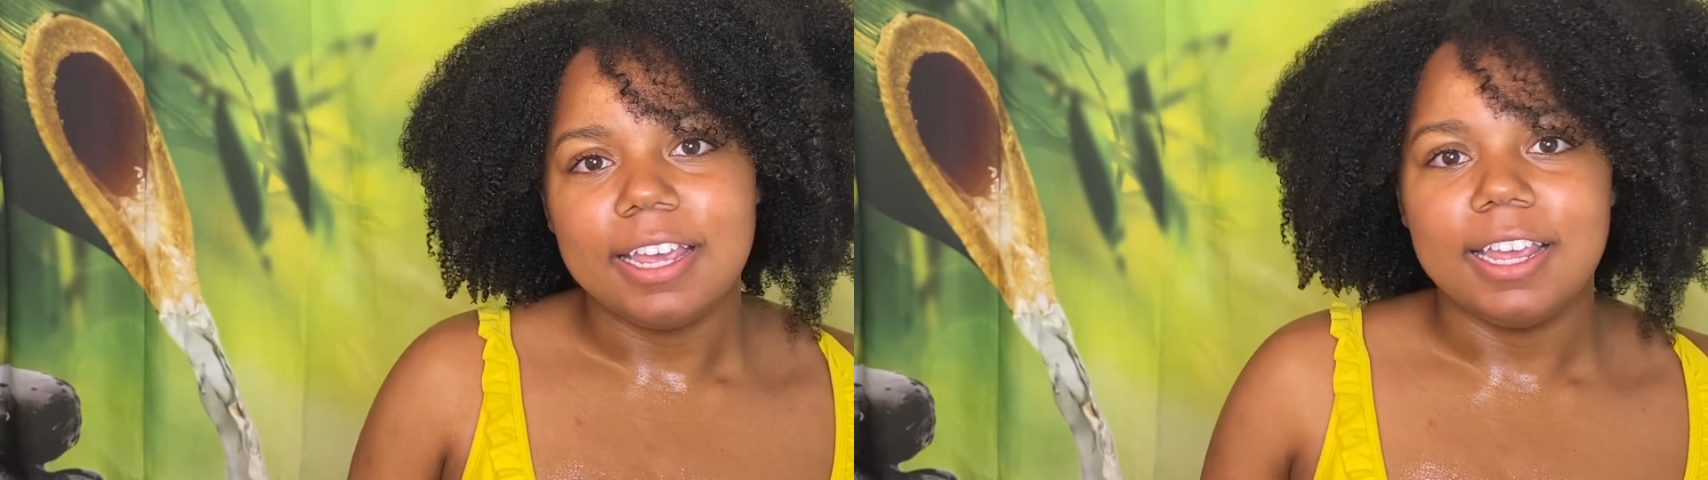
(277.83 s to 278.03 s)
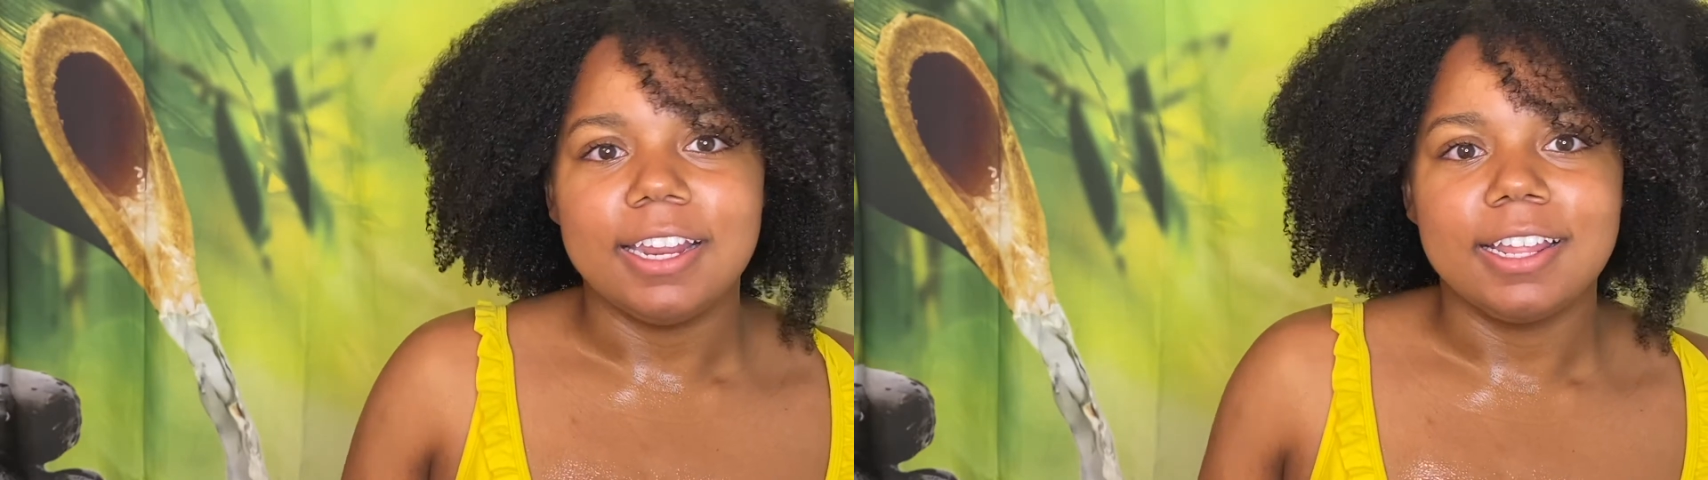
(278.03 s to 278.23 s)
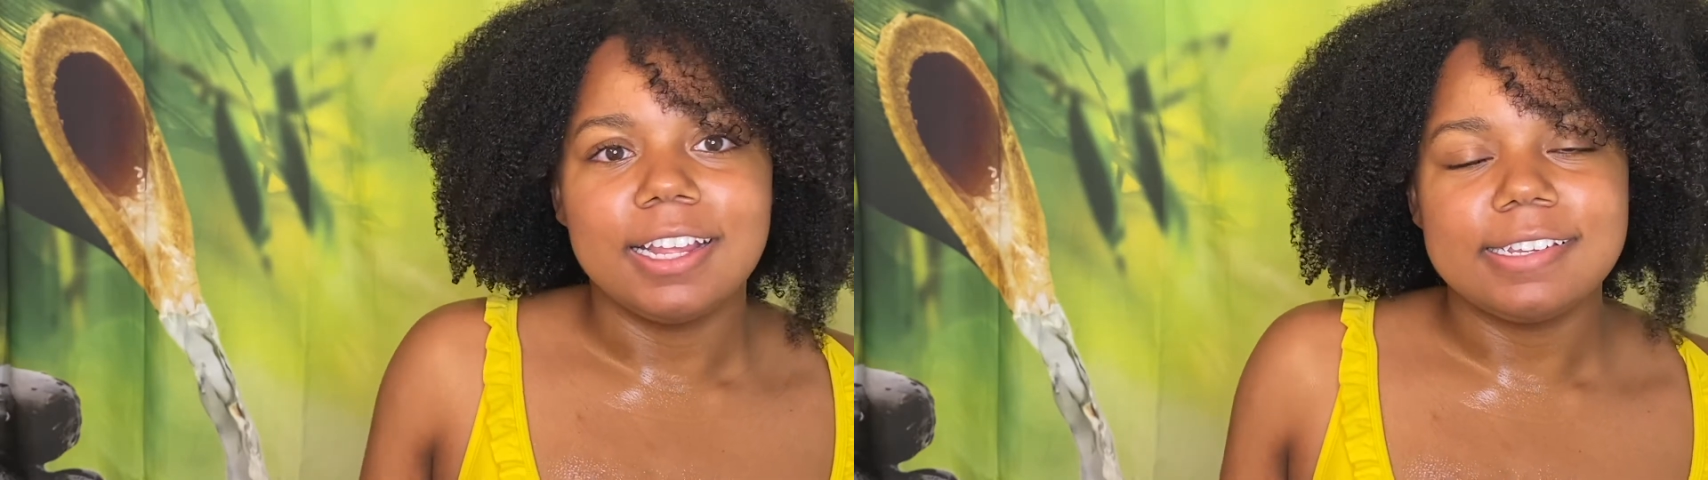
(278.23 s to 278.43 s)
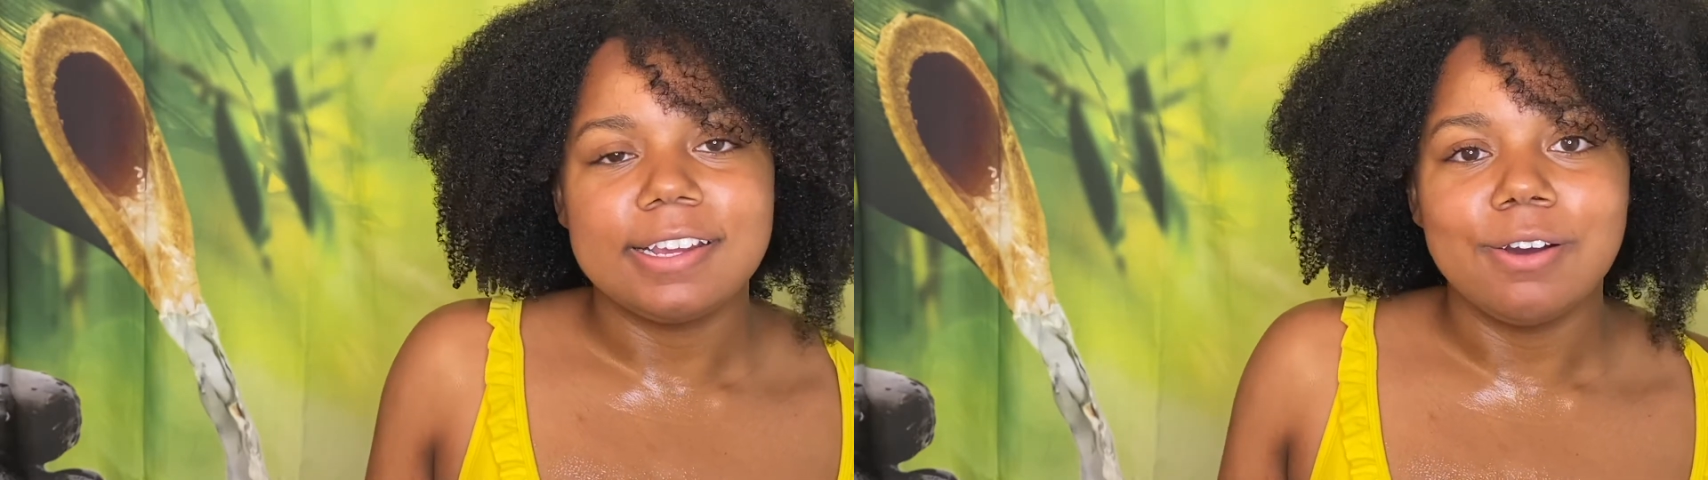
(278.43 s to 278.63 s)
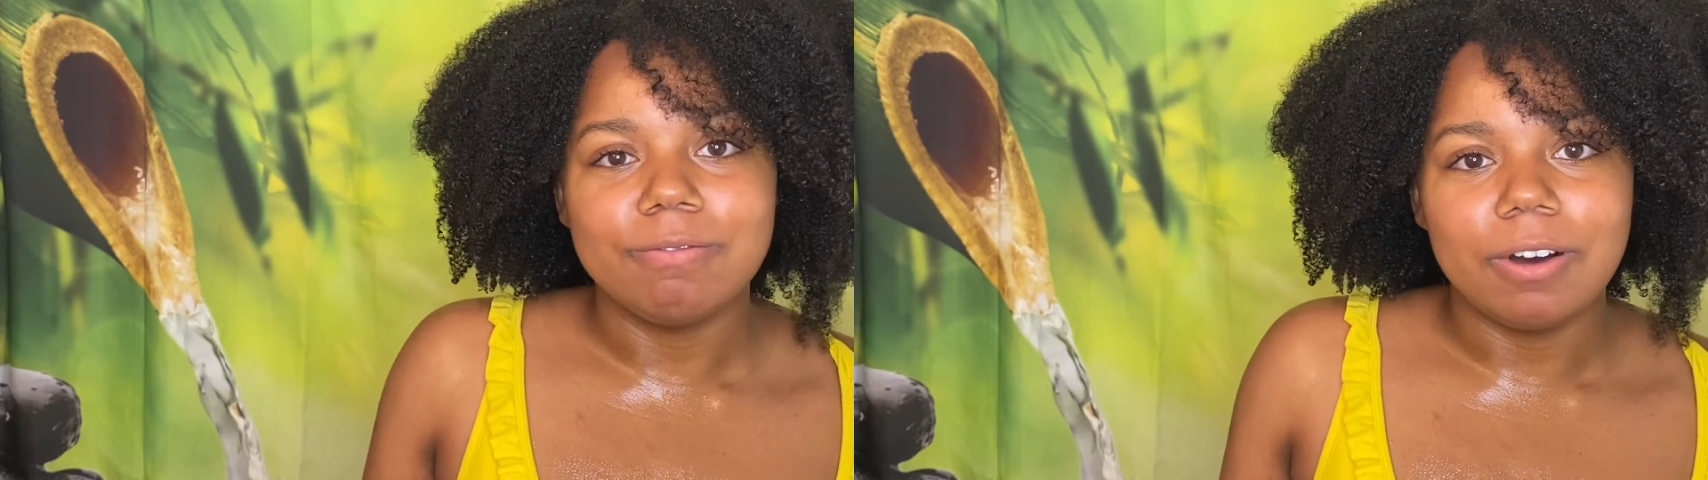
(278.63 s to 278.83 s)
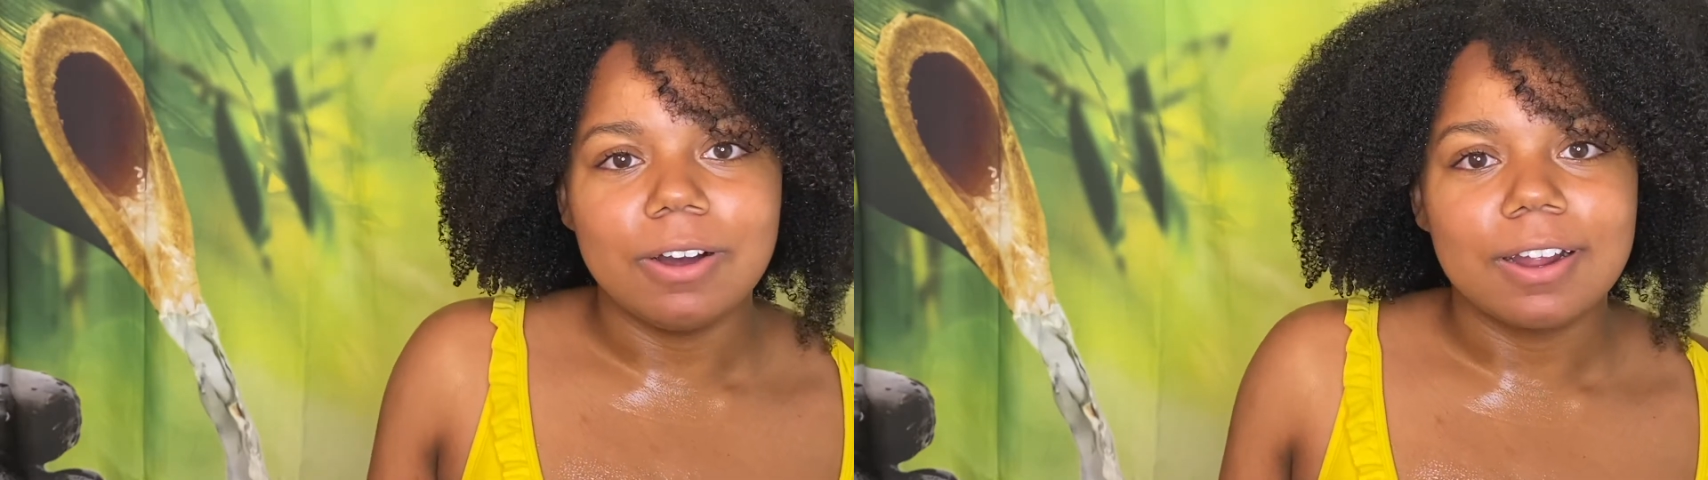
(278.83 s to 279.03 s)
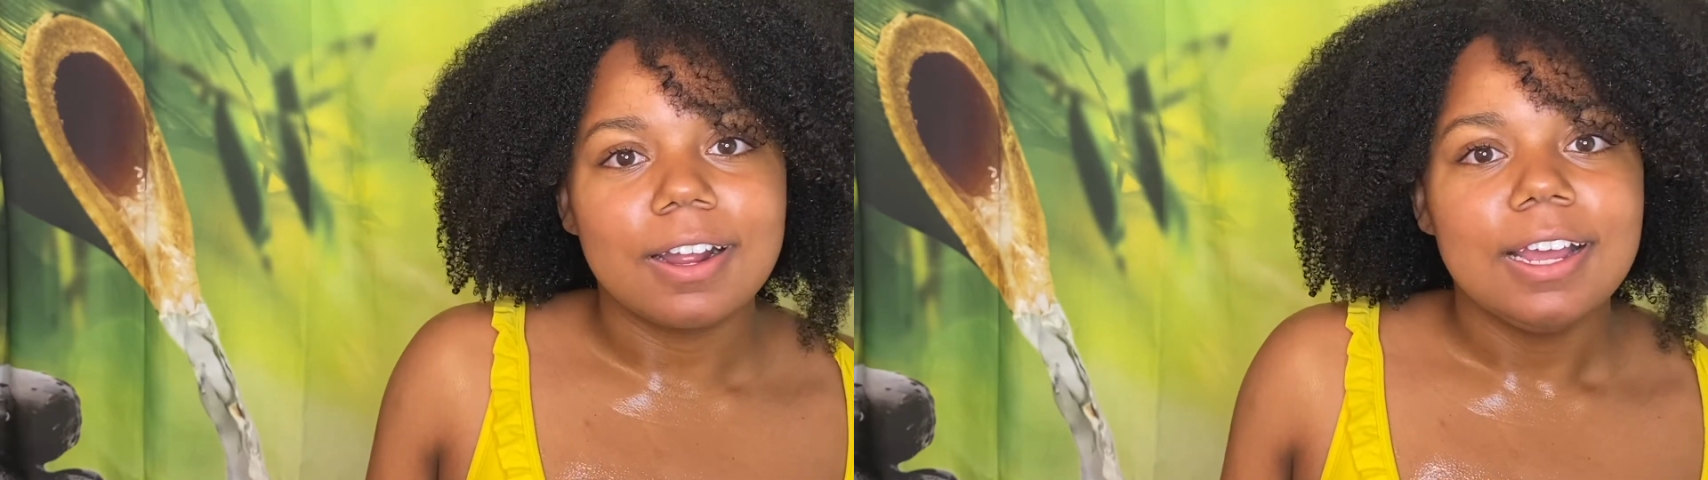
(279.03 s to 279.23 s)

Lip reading: and I'd like to go far.